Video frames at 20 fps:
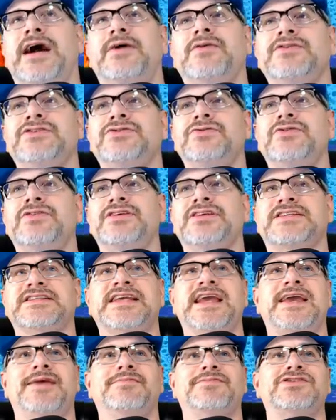I was doing this
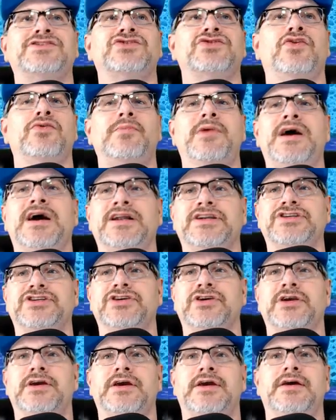game so much,